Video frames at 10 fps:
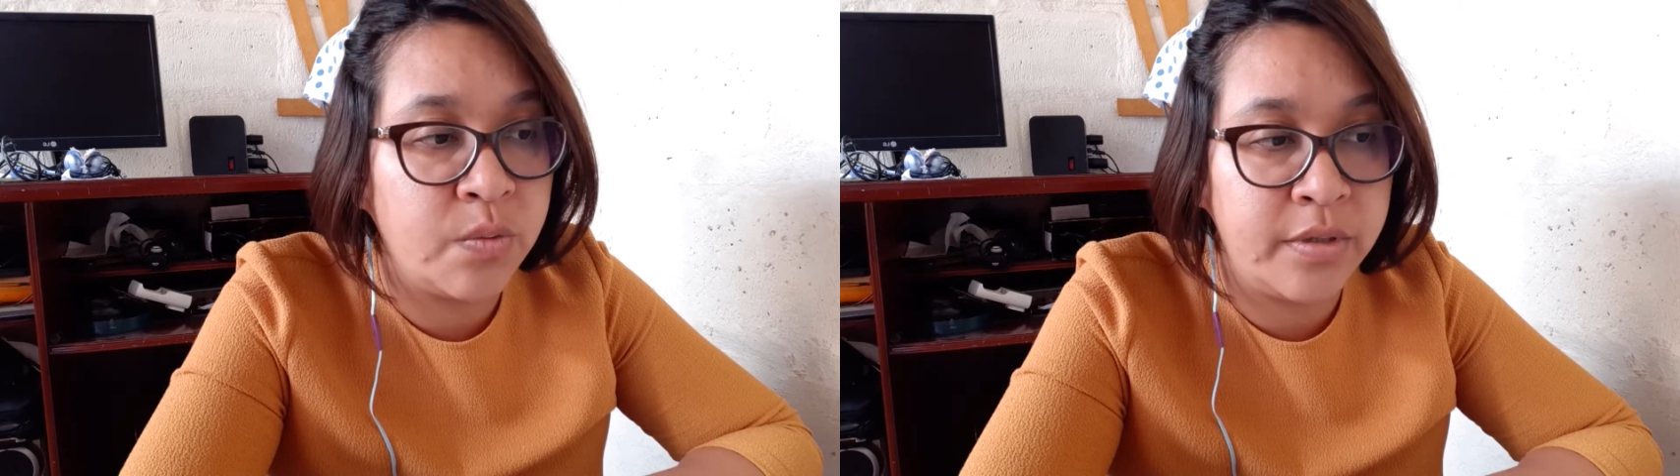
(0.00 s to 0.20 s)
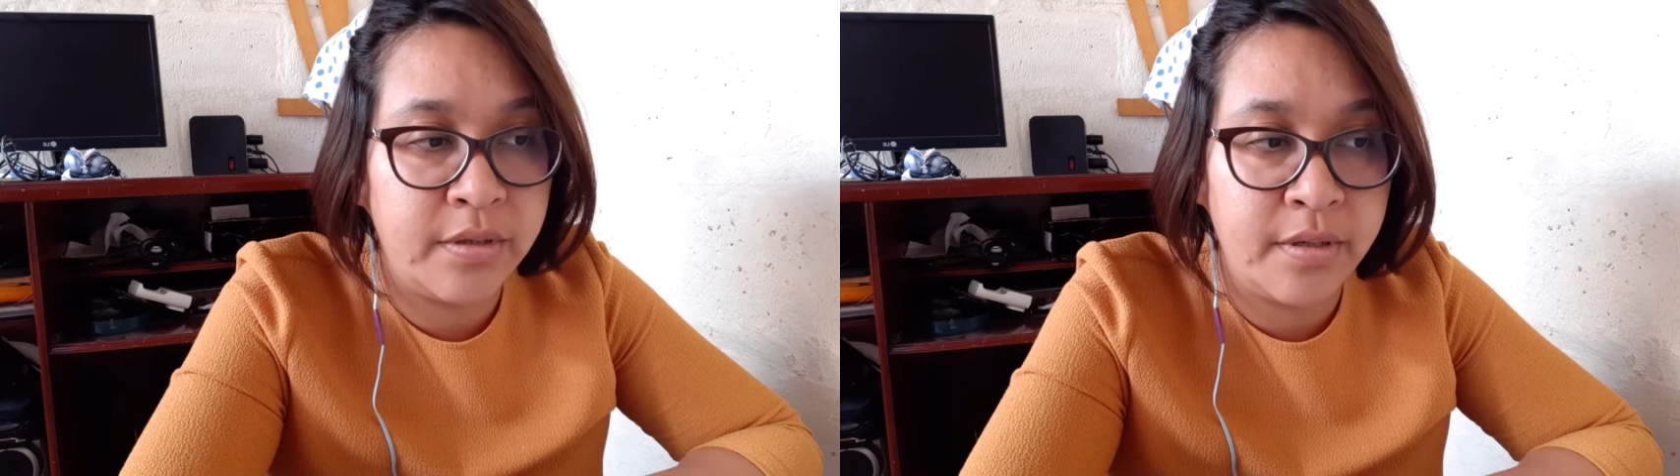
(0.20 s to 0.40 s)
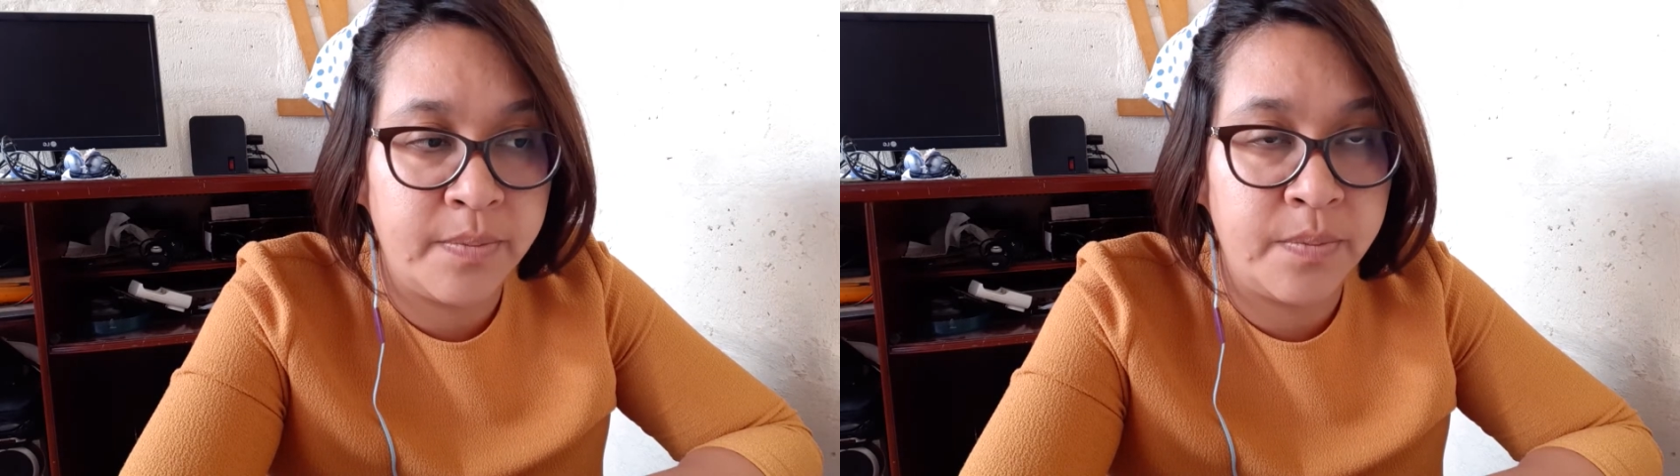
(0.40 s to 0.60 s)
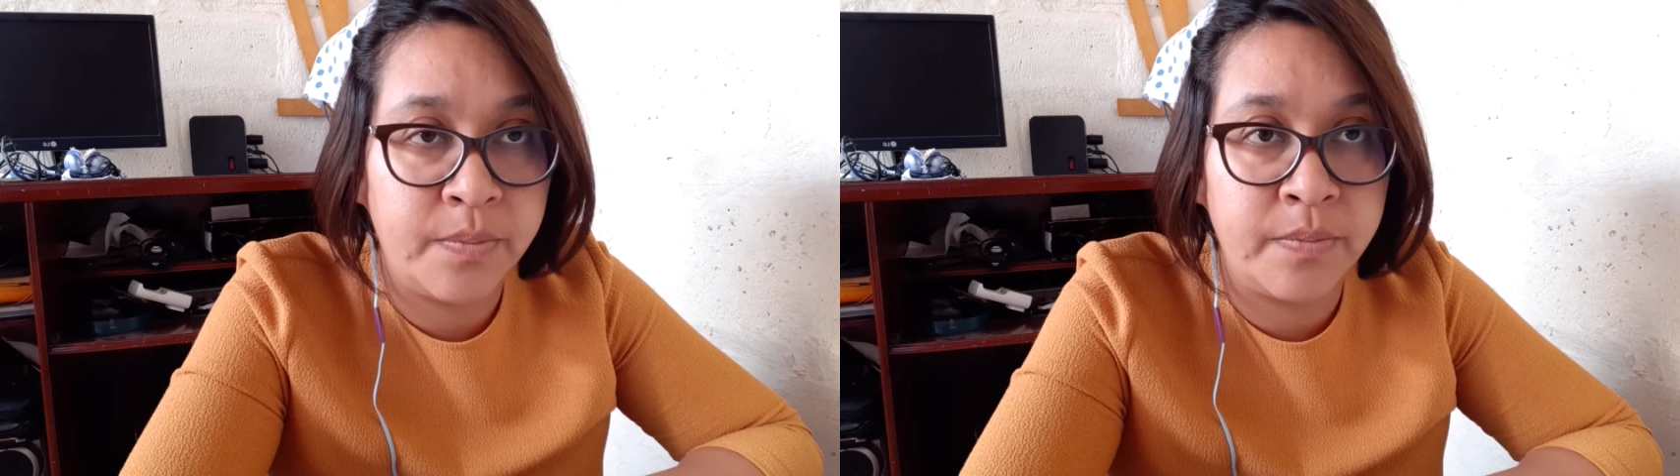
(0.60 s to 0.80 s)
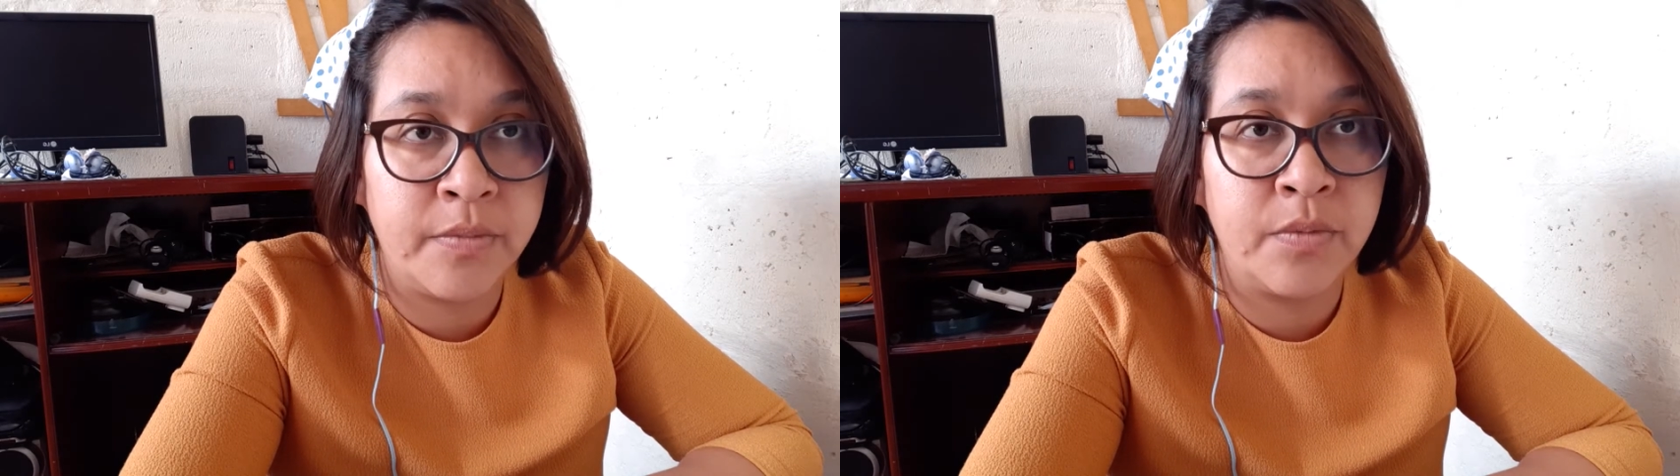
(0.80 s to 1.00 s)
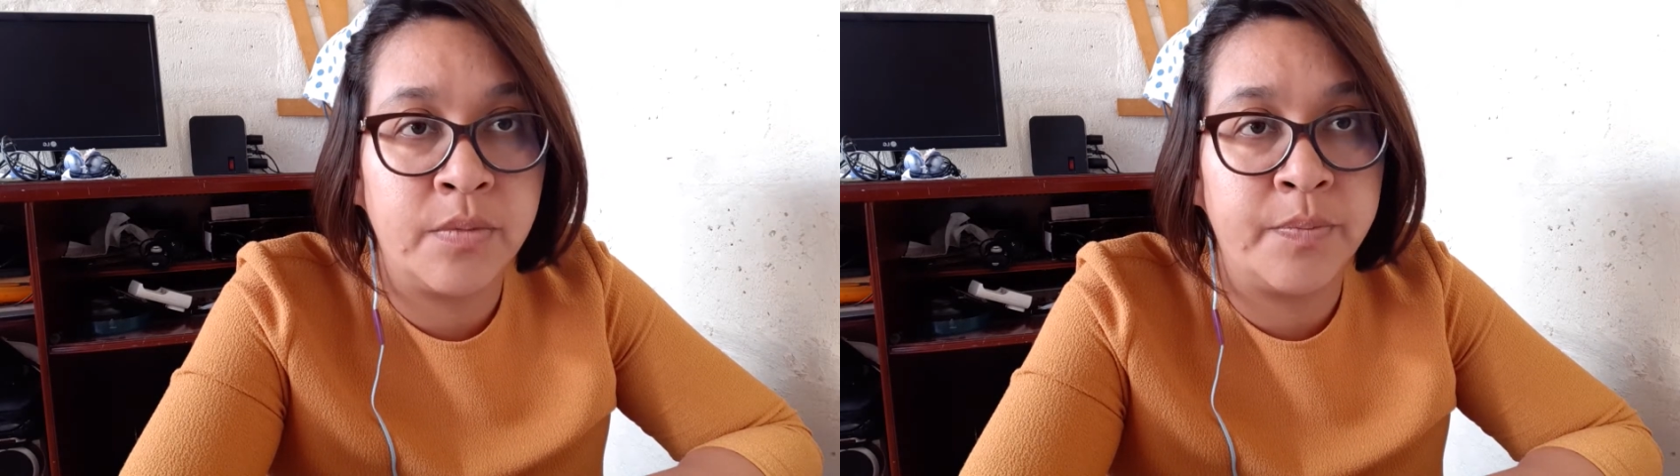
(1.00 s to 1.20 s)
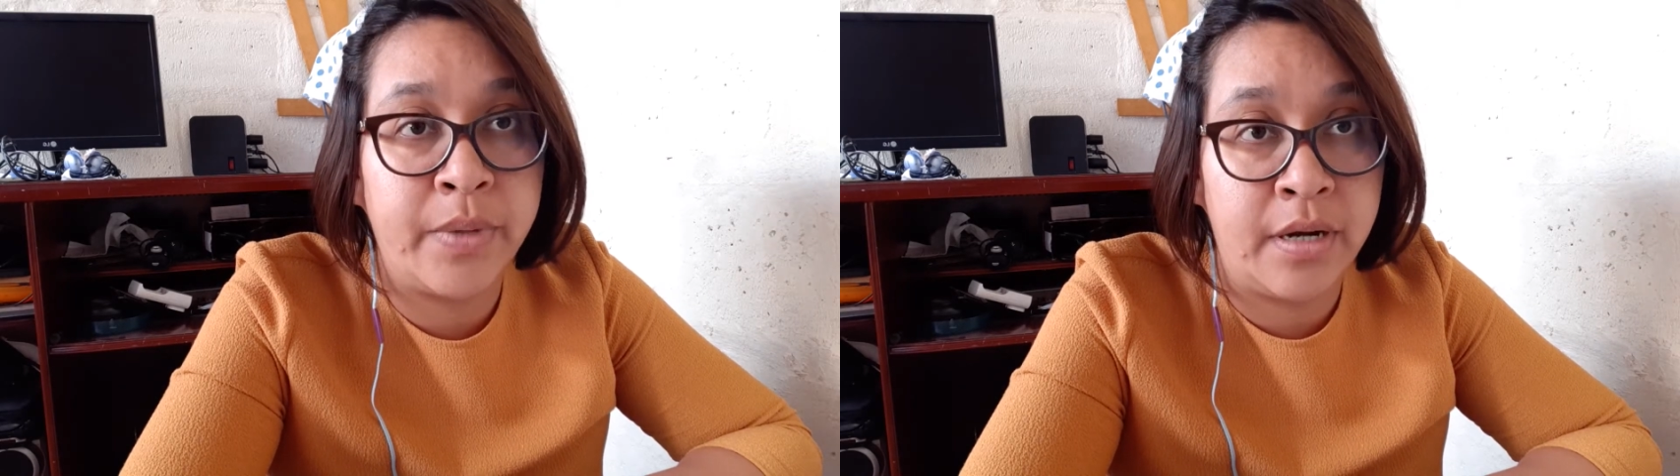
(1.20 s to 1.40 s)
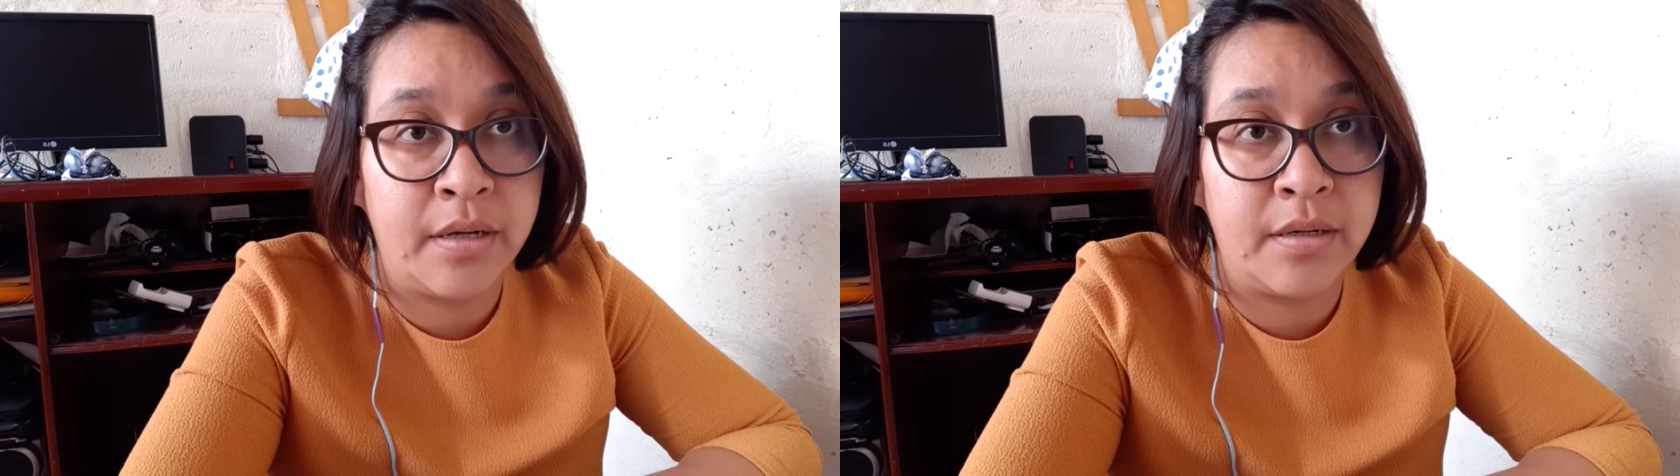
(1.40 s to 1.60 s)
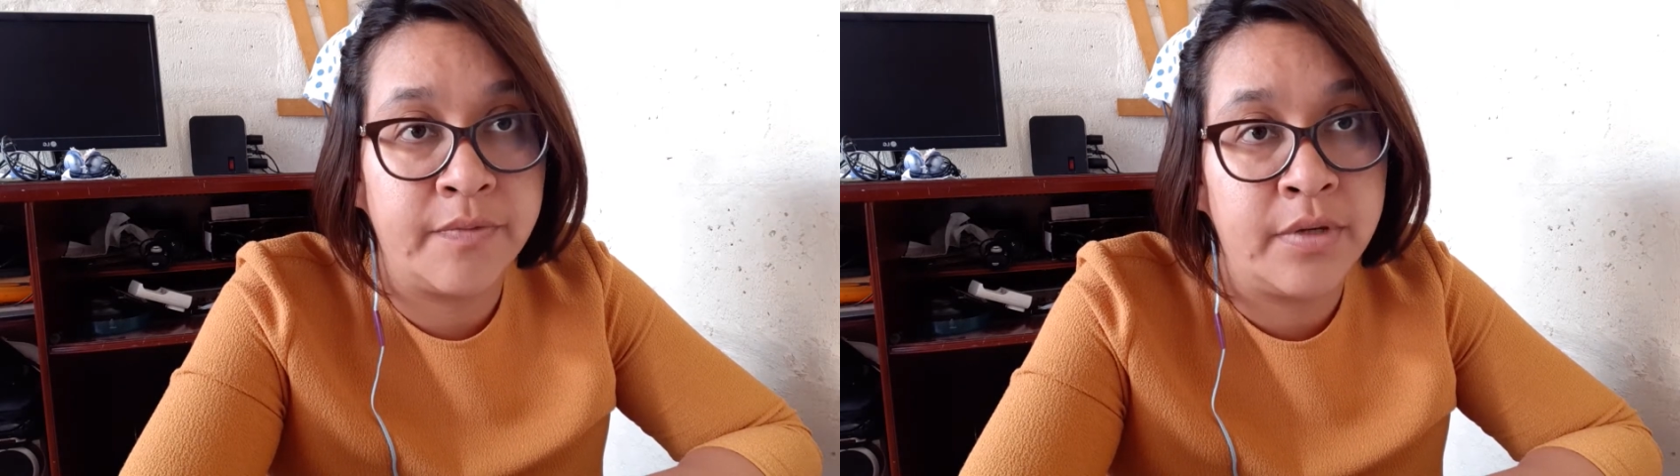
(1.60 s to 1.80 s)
with the paragraph.